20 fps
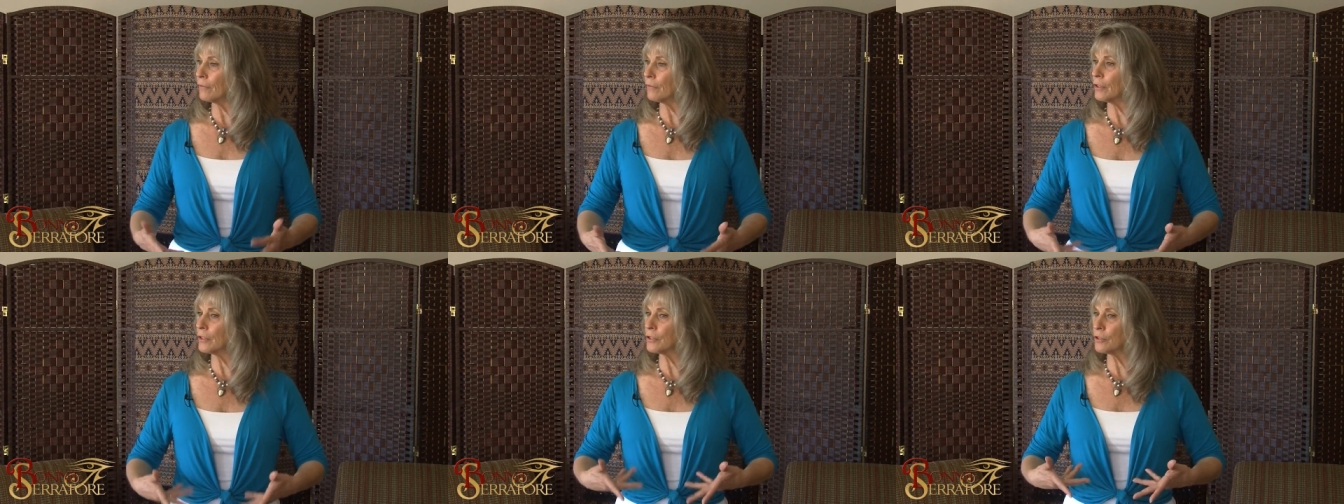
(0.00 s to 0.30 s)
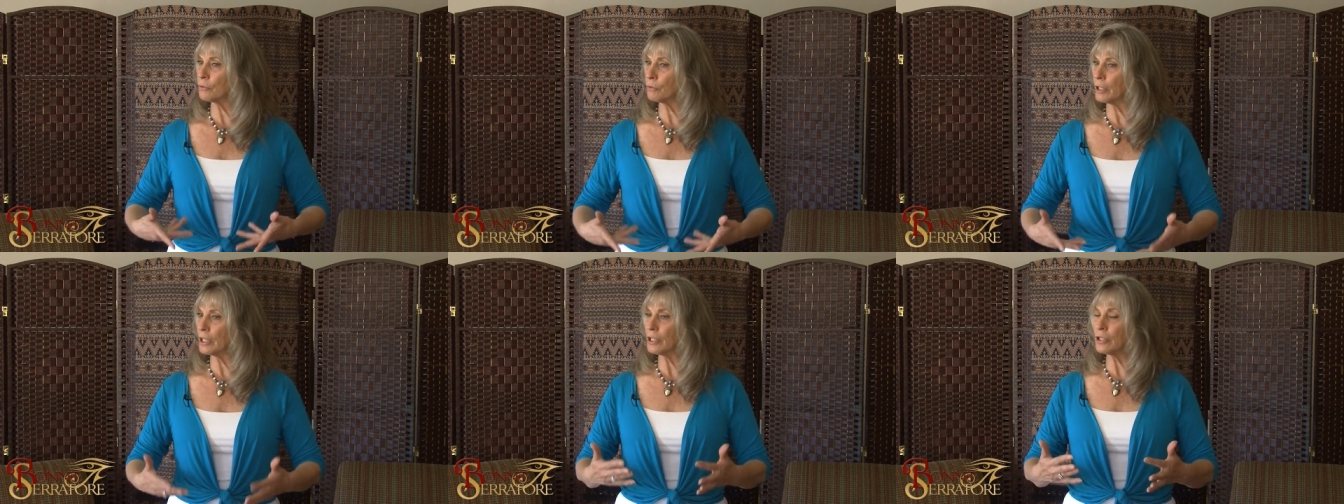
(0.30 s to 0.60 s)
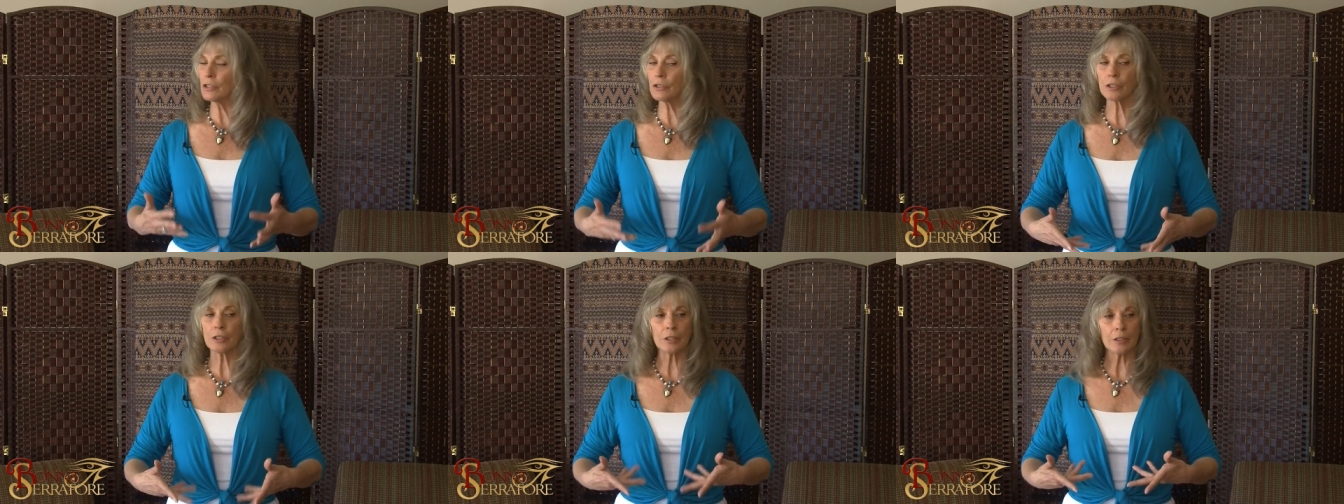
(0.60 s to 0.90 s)

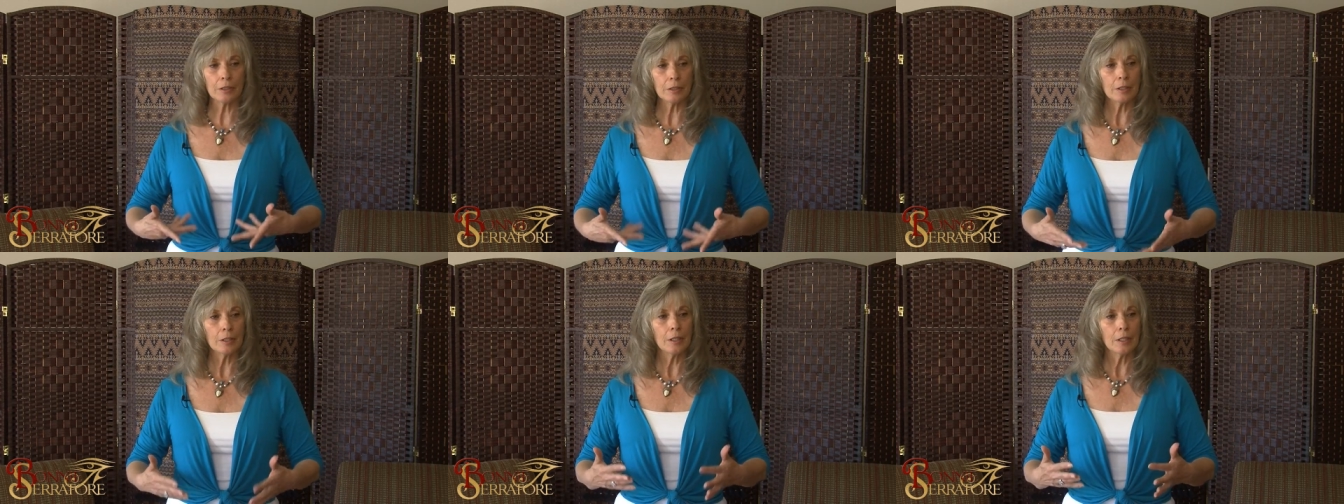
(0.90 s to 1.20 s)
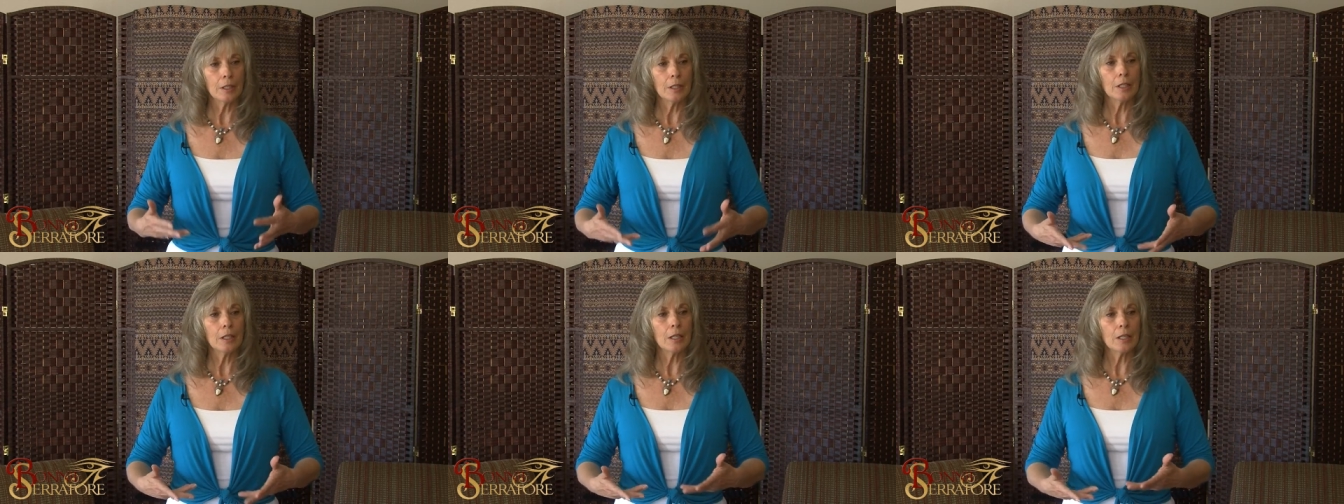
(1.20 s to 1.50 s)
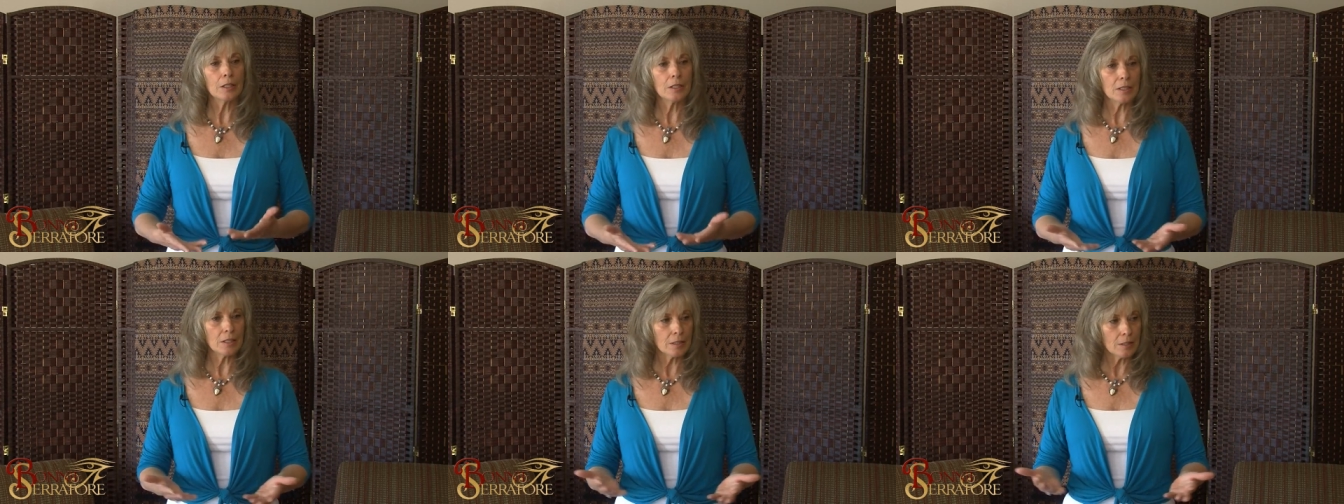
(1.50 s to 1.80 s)
frustration
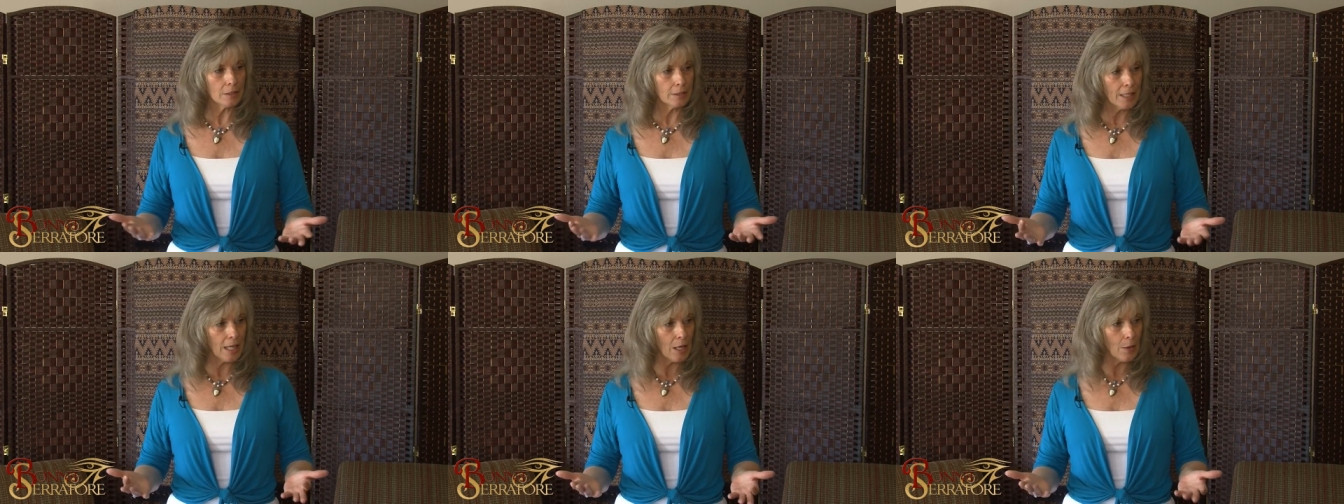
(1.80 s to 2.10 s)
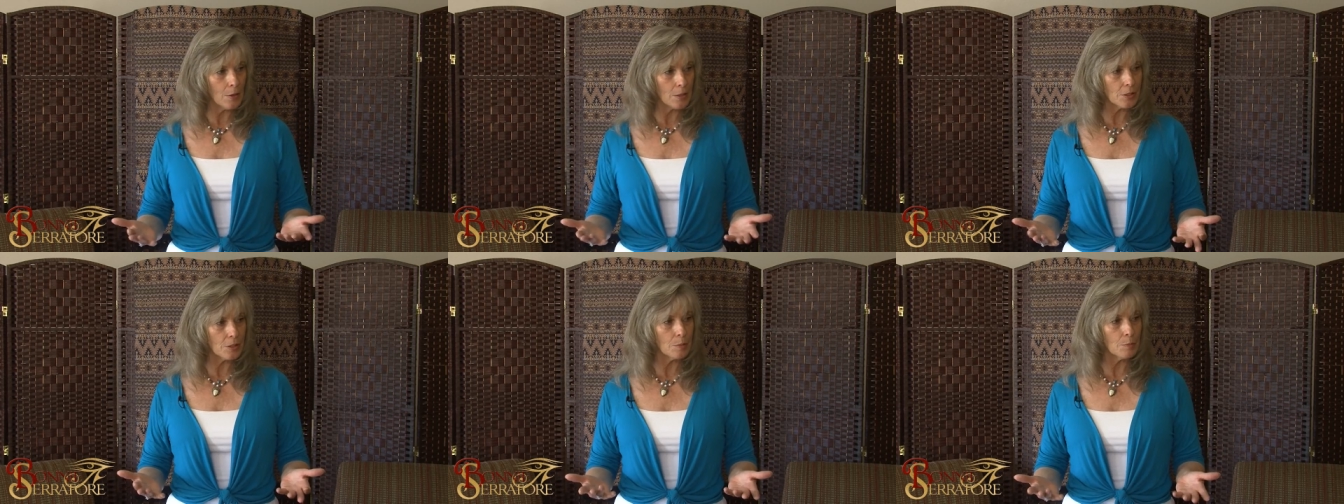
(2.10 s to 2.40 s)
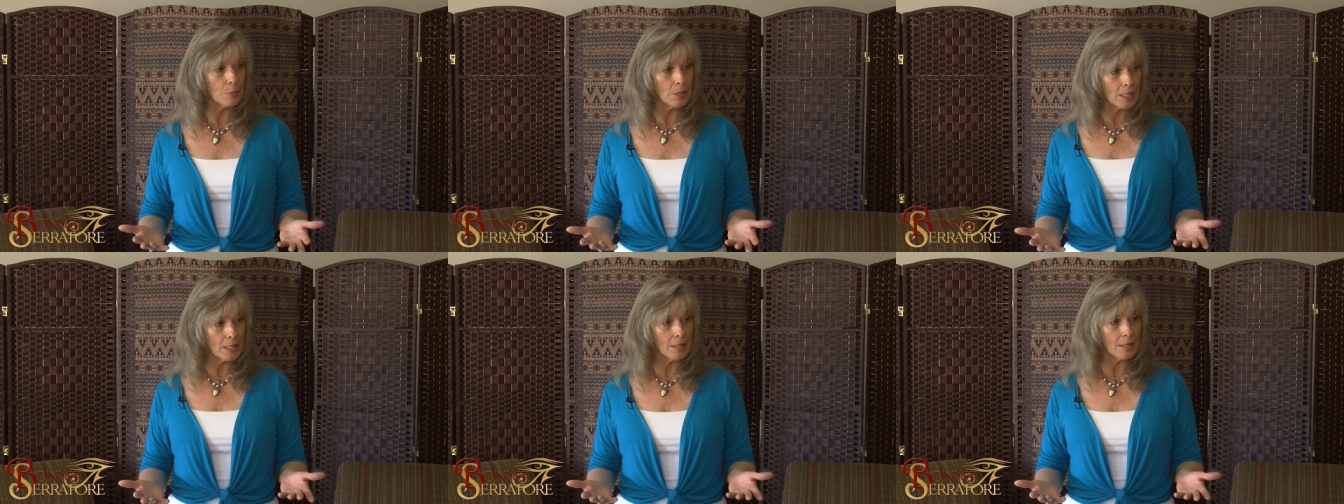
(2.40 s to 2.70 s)
and just allow it to
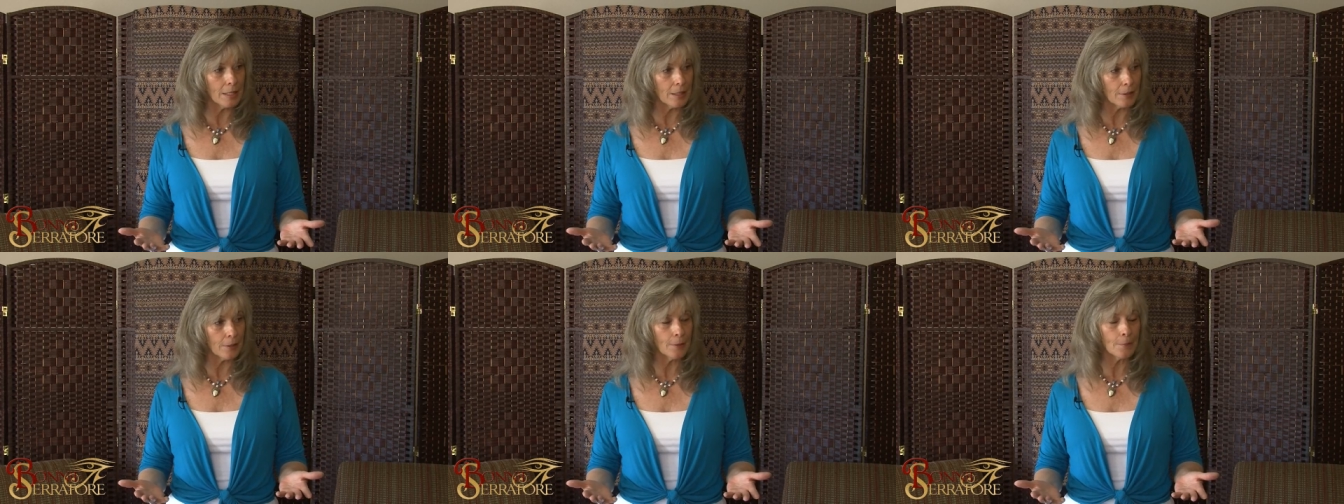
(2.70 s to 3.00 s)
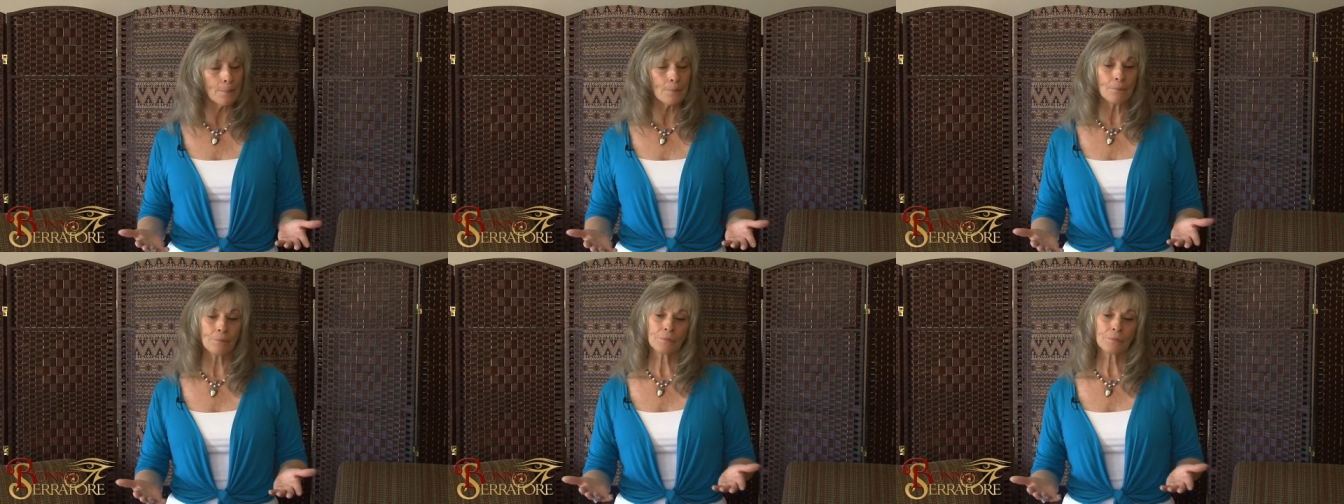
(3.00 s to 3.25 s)
be there,